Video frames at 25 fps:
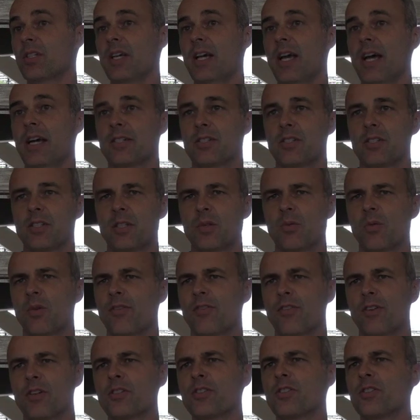They actually were
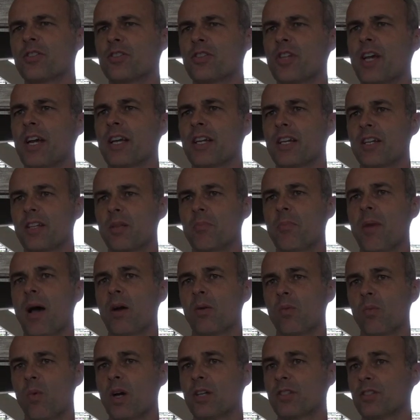first or second in the
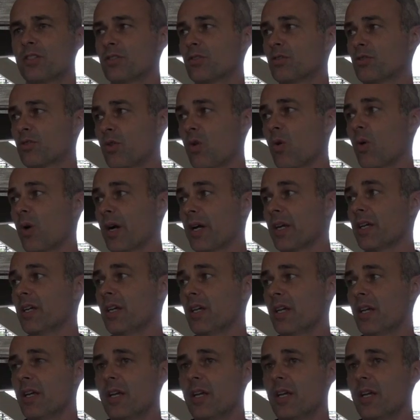Mountain West in scoring,